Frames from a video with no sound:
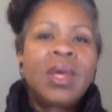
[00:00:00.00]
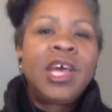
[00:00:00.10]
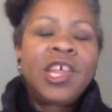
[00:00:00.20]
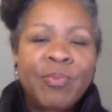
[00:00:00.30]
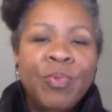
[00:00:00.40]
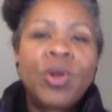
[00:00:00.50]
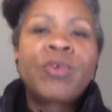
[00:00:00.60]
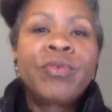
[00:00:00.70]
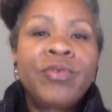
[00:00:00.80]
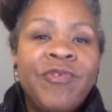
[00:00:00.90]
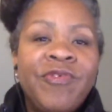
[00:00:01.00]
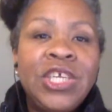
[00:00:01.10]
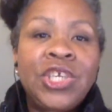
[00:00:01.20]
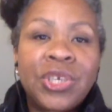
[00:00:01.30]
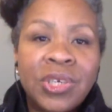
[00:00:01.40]
Explore Groove's
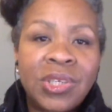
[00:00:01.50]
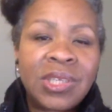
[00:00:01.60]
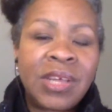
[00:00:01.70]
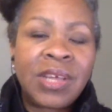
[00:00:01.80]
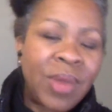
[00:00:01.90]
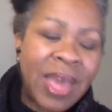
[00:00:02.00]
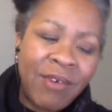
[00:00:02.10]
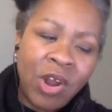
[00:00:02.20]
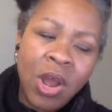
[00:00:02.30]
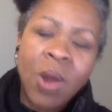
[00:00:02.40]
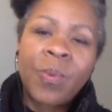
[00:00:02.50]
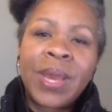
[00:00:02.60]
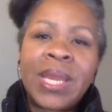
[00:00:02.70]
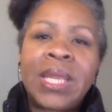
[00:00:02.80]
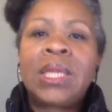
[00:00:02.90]
features. If you haven't
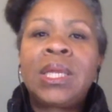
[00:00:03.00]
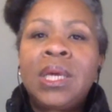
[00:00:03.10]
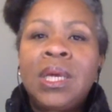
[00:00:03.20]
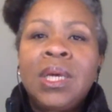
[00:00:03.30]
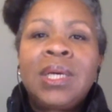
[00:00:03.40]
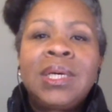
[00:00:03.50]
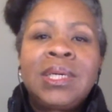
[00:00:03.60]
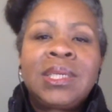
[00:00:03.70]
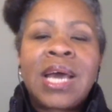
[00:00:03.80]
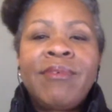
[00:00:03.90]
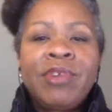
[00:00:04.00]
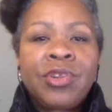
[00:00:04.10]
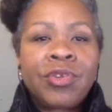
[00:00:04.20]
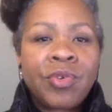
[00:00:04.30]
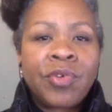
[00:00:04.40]
already, dive
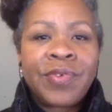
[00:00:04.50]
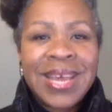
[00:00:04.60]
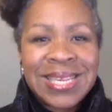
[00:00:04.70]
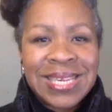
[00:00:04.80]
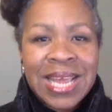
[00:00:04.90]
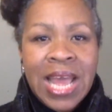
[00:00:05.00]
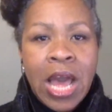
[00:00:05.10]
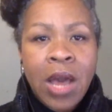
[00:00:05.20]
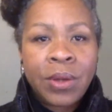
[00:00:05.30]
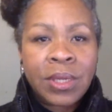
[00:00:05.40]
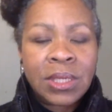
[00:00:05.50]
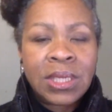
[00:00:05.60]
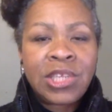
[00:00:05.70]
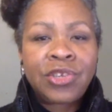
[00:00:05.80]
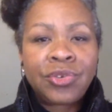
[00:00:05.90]
into the Groove and see how
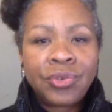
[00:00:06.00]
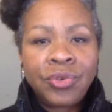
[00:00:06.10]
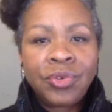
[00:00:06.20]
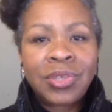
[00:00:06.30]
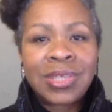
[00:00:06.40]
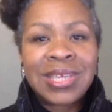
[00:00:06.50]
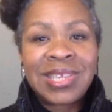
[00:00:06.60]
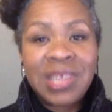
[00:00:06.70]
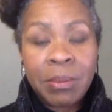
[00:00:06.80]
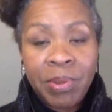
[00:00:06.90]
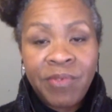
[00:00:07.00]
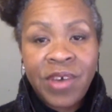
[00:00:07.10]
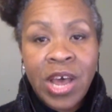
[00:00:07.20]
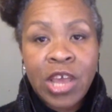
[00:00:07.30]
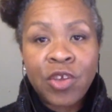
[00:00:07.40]
its tools can
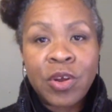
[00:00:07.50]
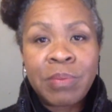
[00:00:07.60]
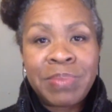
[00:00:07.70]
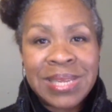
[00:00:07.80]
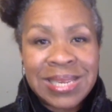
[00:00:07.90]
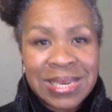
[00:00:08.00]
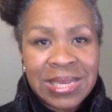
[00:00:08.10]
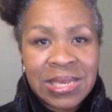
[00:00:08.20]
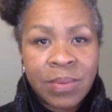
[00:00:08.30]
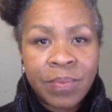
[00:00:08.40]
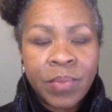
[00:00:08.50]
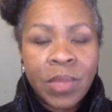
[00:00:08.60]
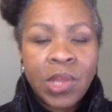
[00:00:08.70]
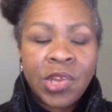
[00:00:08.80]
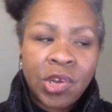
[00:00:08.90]
simplify your business.
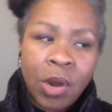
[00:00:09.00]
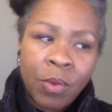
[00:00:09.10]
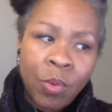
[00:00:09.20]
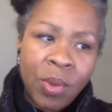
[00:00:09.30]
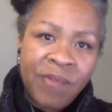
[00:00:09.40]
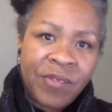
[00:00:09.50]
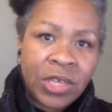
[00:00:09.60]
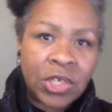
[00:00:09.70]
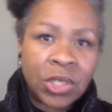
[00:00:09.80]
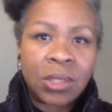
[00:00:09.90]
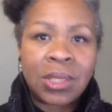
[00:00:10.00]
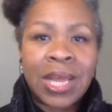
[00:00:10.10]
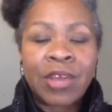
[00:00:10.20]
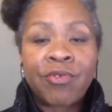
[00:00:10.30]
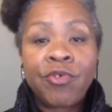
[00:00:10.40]
Start with one feature
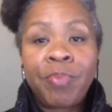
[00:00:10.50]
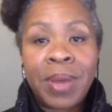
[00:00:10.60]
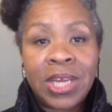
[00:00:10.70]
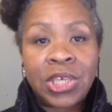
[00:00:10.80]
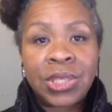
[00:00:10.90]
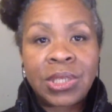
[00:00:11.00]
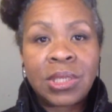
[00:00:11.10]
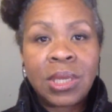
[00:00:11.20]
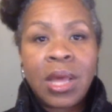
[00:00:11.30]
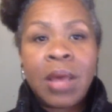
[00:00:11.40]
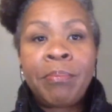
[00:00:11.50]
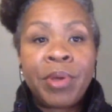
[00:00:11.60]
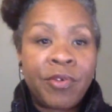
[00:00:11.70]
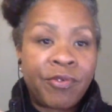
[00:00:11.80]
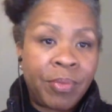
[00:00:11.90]
like Groove Pages and
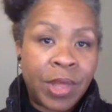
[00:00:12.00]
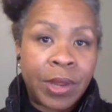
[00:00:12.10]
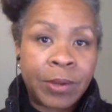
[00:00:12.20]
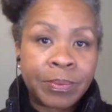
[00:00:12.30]
build from there.